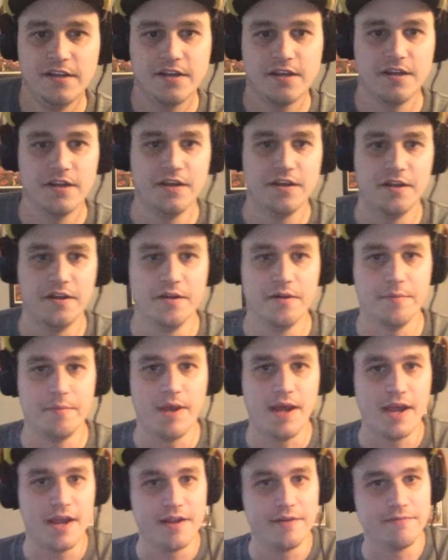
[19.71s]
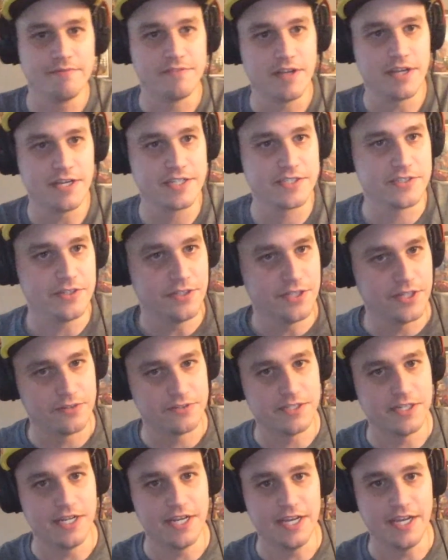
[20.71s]
I am flying solo
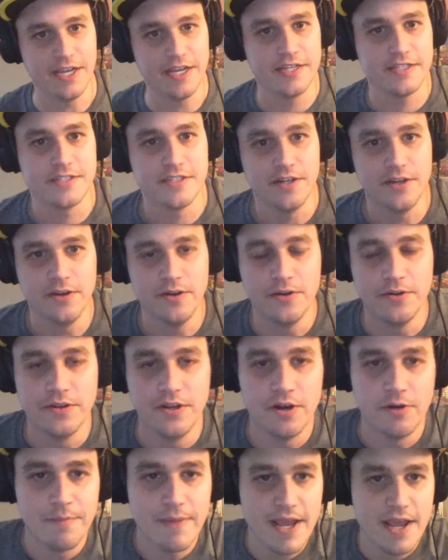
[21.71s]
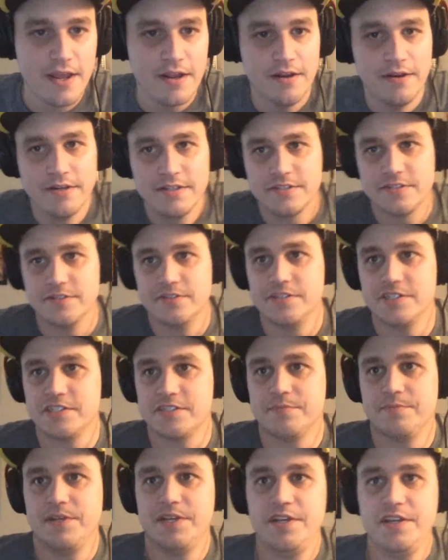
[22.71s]
today, so no Matt, so just
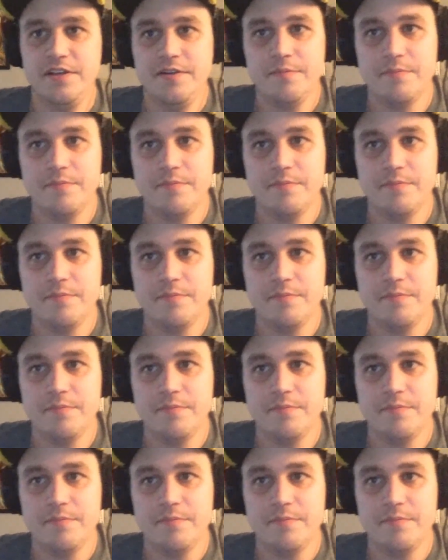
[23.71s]
me.